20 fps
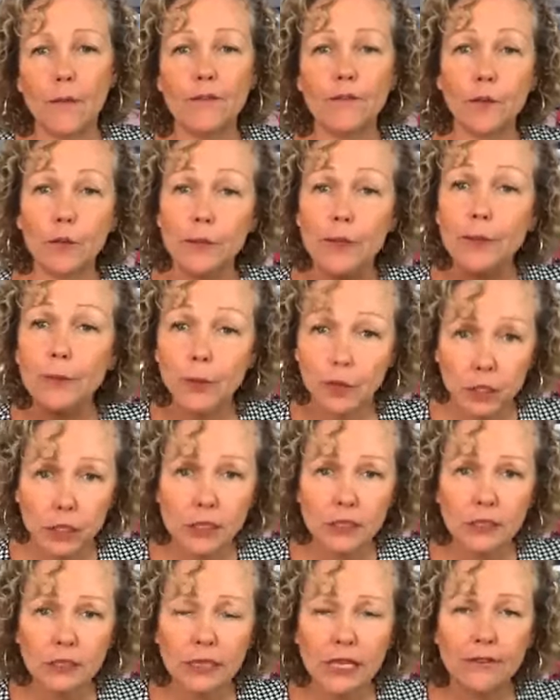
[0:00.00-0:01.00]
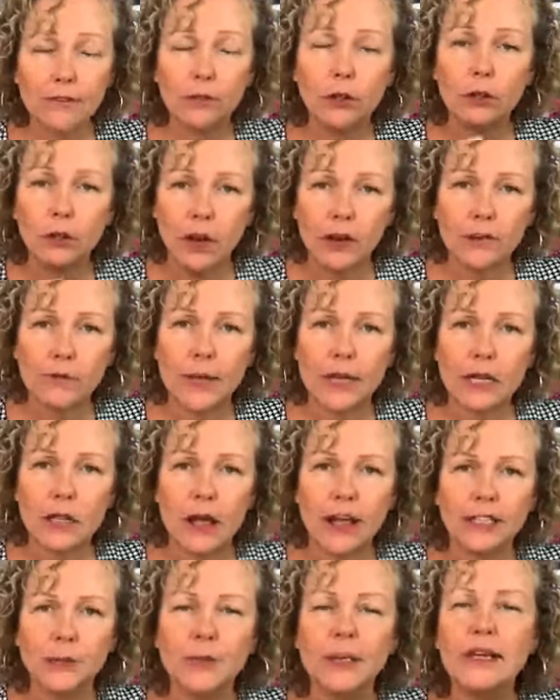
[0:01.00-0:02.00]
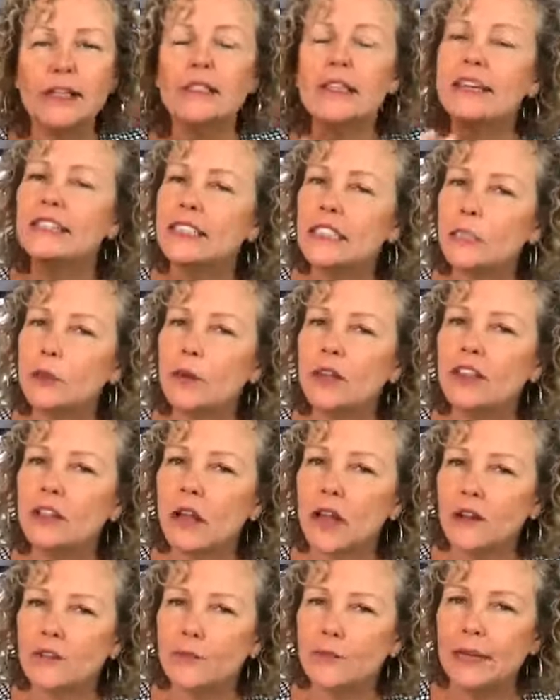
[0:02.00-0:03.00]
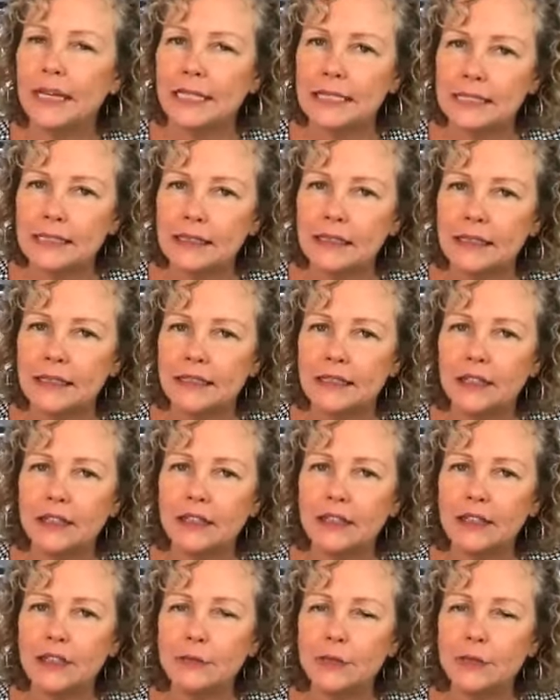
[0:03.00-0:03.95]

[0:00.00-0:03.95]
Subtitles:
For me personally, for a lot of my clients, because I deal with a lot of insulin